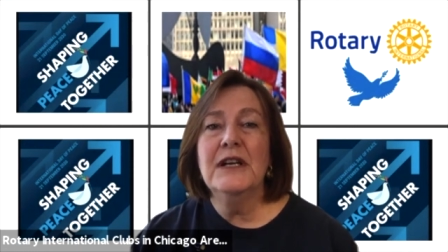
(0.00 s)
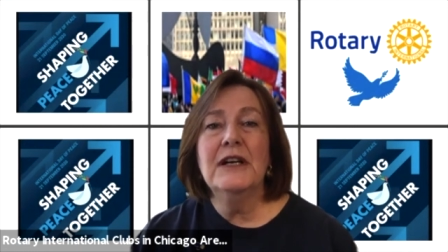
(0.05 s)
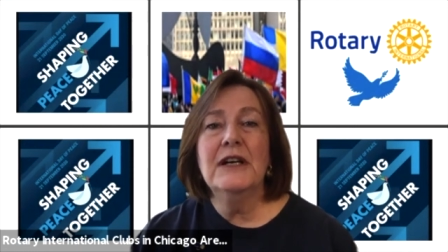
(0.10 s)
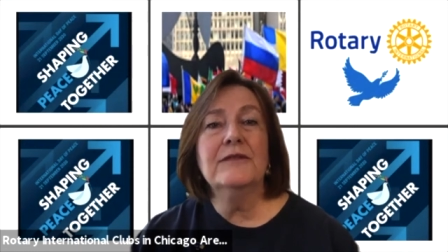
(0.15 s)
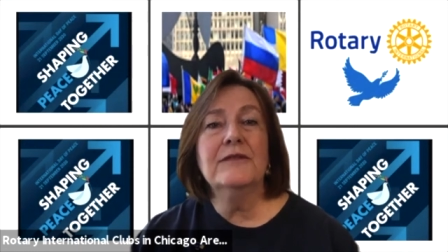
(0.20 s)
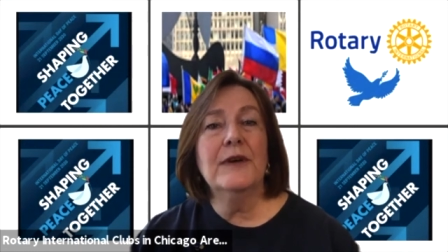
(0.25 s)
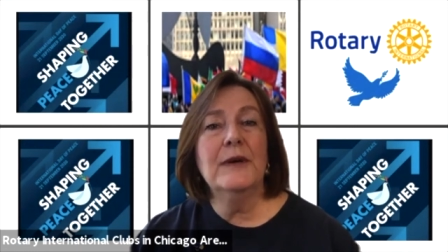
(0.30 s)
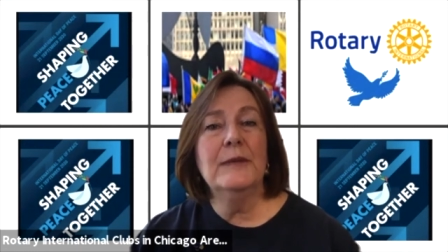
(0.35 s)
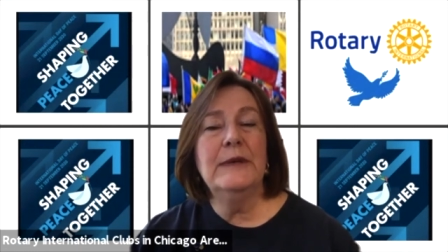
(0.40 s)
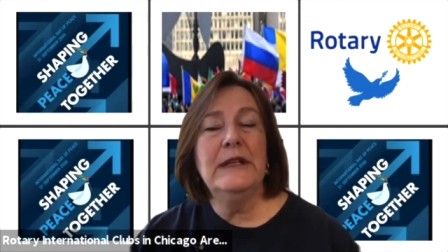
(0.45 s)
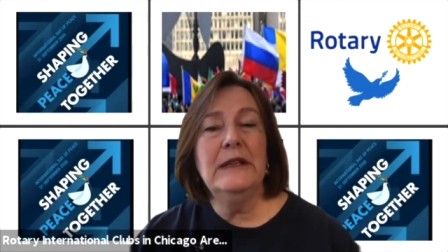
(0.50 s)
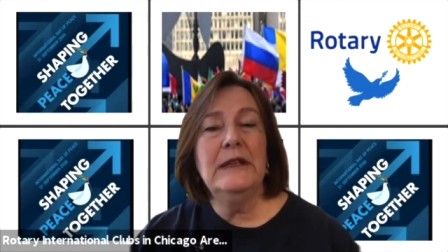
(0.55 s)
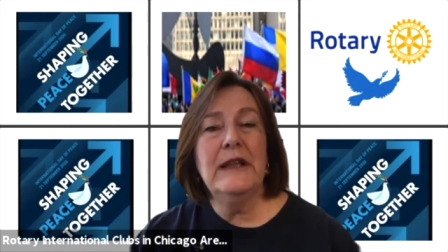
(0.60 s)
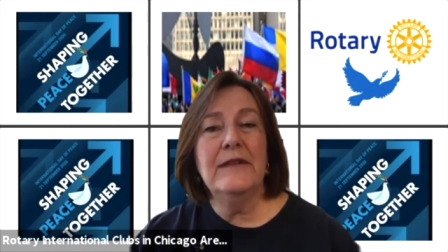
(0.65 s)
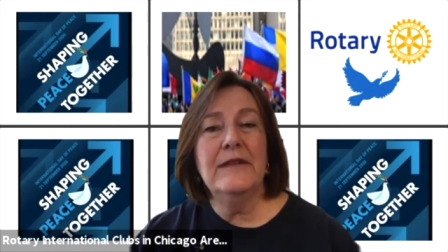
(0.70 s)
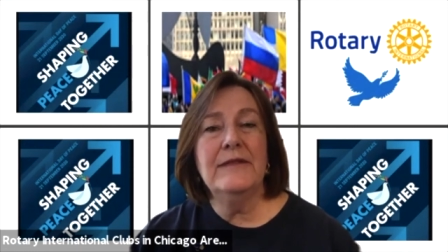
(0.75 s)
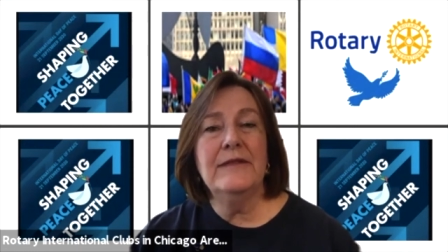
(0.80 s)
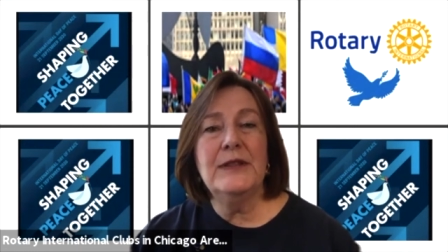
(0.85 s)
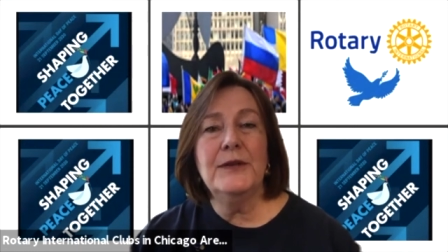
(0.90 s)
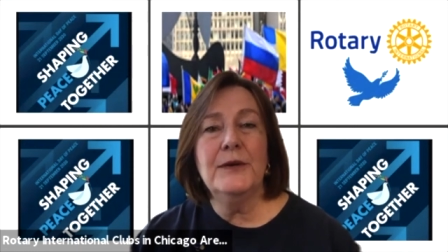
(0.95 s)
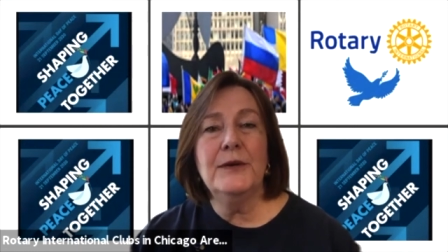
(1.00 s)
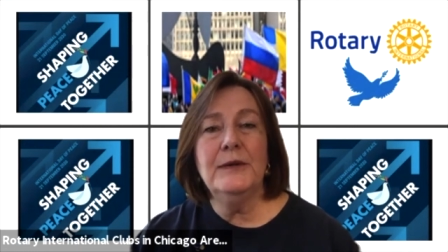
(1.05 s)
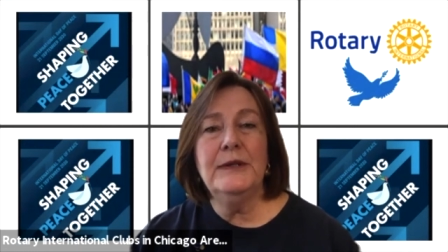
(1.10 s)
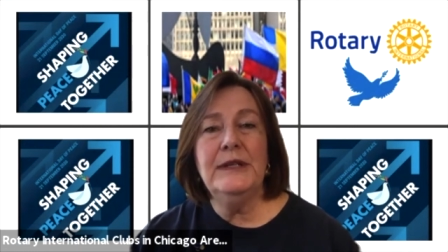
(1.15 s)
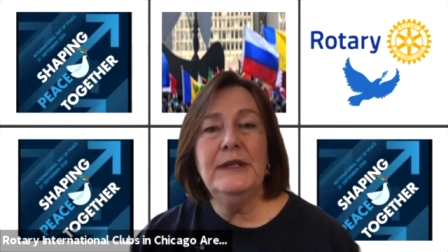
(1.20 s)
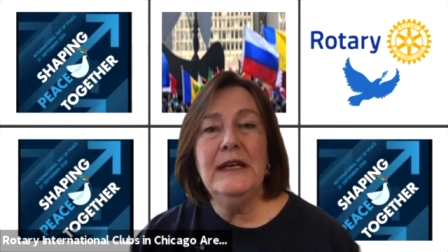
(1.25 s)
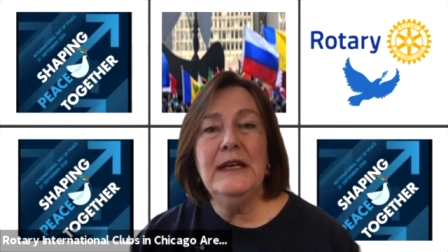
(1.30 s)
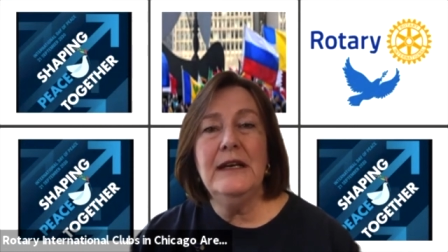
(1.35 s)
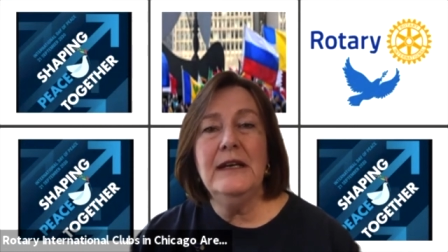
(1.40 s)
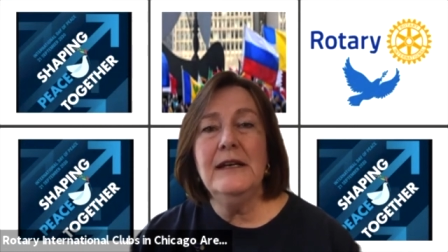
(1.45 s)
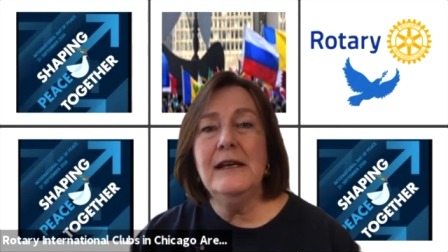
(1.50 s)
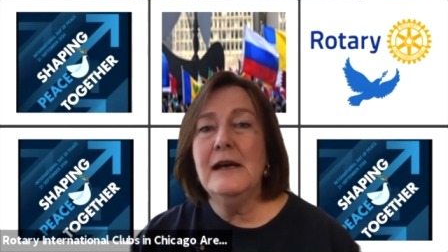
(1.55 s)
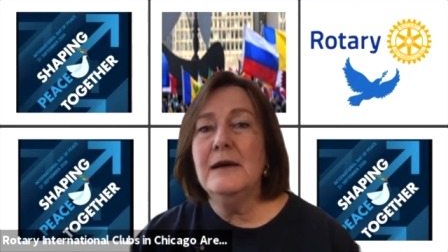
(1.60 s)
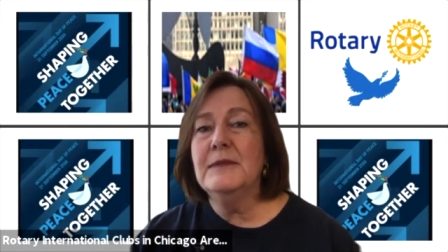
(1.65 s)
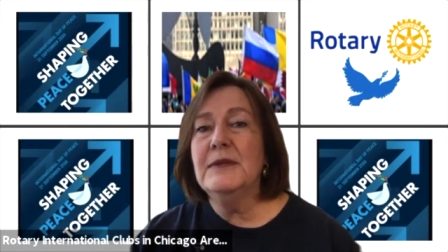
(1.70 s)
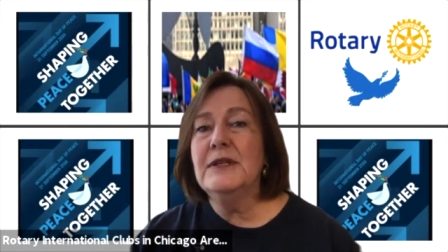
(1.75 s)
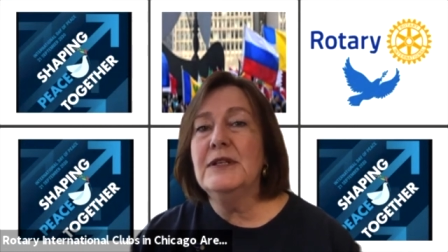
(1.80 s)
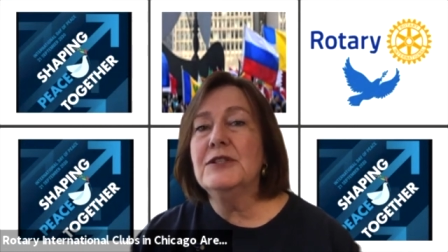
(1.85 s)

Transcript: from 11:30 a.m.